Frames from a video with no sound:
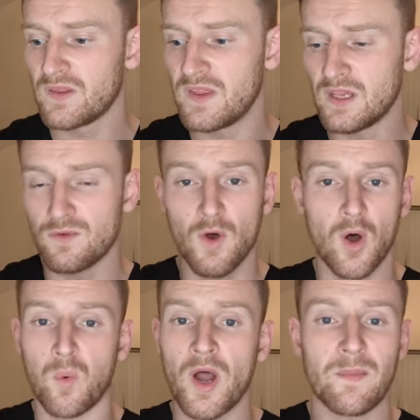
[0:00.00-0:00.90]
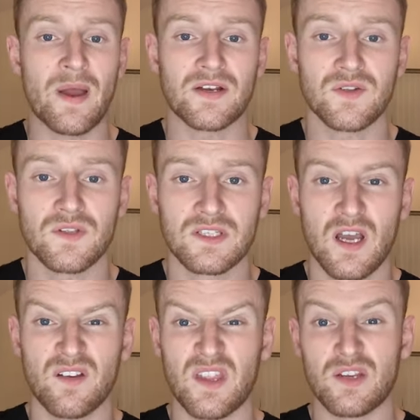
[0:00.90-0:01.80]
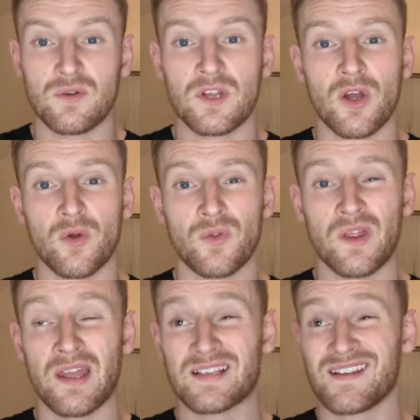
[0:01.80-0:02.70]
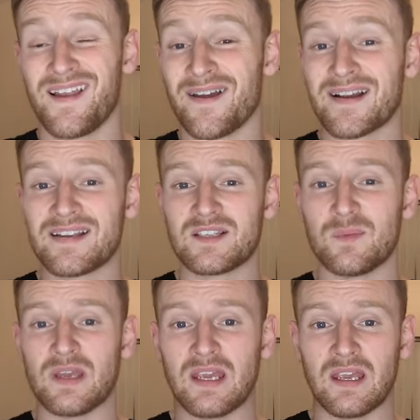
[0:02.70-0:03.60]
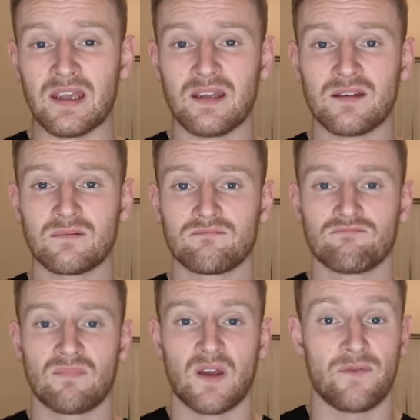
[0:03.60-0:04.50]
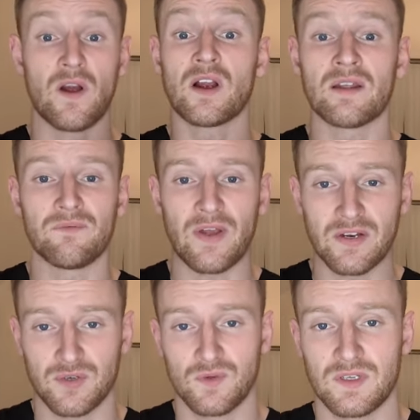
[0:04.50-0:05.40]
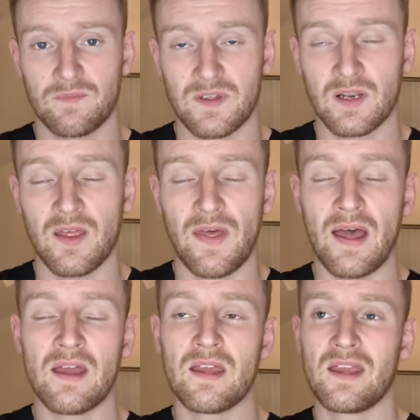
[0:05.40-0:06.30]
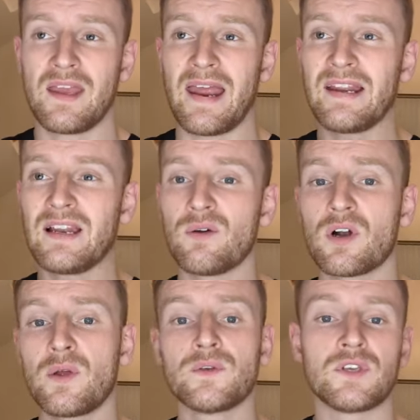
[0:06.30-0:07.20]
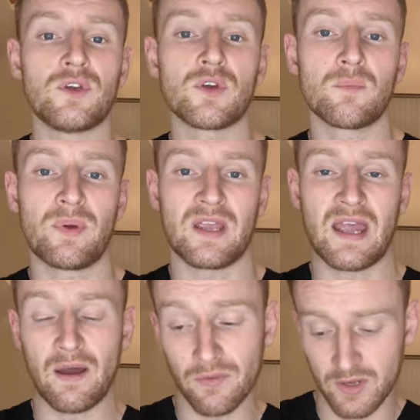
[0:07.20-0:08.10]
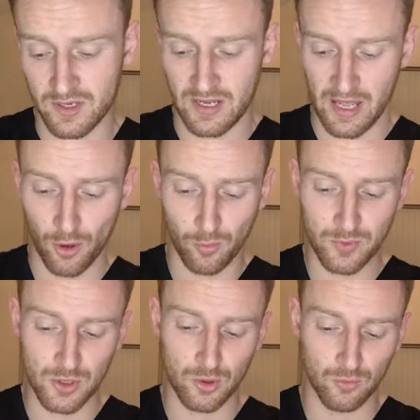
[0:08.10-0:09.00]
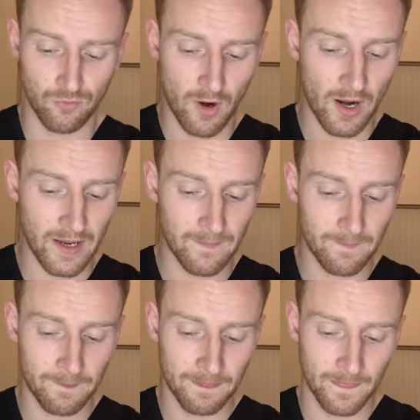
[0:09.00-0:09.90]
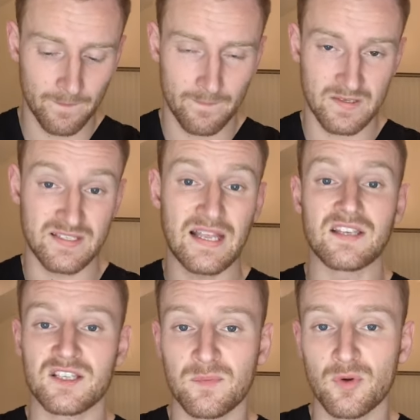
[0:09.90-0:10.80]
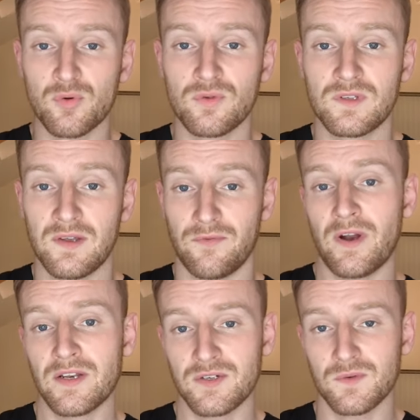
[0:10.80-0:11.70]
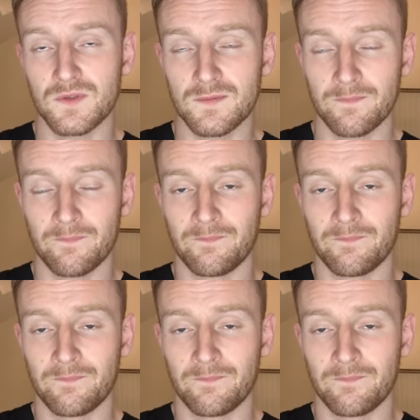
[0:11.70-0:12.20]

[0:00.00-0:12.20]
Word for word: the, you've got a white patch on the tongue, then you know that it's likely to be a fungal infection or something like that. Any little clues that you can pick out that can help you write sensible differentials.